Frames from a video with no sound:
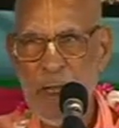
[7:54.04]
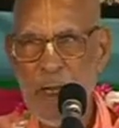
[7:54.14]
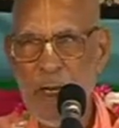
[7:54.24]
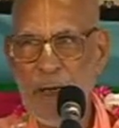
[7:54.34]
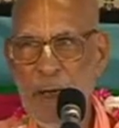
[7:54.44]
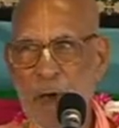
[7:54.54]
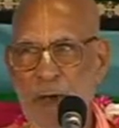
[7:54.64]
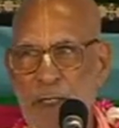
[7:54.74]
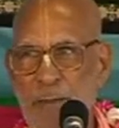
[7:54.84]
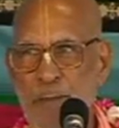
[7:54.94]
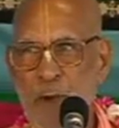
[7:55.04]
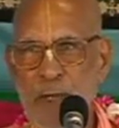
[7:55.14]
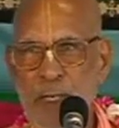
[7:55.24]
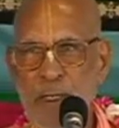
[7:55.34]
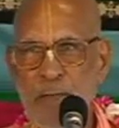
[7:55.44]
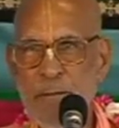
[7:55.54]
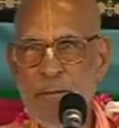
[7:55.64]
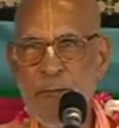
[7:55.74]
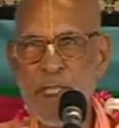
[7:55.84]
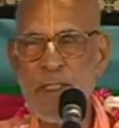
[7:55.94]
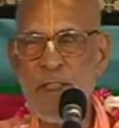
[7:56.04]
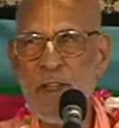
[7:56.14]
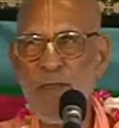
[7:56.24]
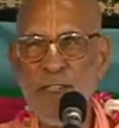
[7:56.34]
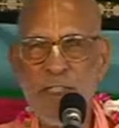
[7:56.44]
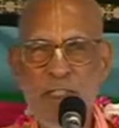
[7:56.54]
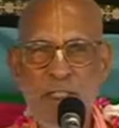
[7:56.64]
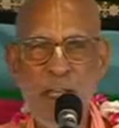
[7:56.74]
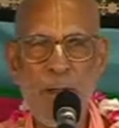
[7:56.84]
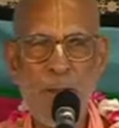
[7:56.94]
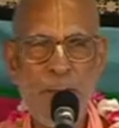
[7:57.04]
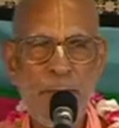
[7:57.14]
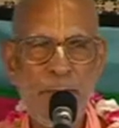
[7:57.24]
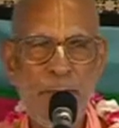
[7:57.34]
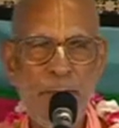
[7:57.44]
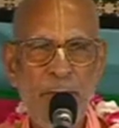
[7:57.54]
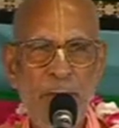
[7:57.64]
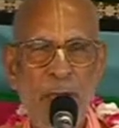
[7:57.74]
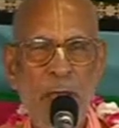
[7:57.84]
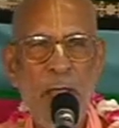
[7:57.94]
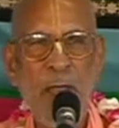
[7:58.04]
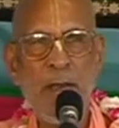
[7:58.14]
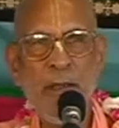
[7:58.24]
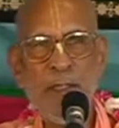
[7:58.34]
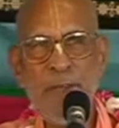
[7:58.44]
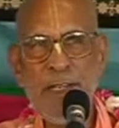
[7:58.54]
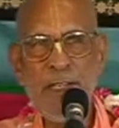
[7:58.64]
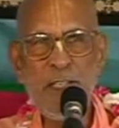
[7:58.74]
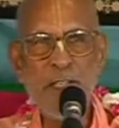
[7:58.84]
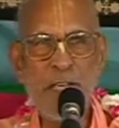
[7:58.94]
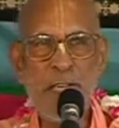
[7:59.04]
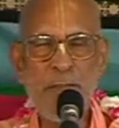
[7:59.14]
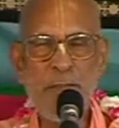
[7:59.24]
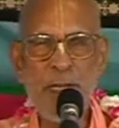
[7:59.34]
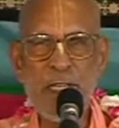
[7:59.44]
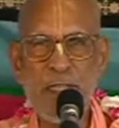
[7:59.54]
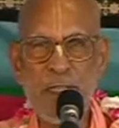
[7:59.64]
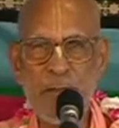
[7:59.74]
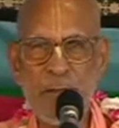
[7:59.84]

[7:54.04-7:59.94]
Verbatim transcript: in all important places of India, and even he sent message,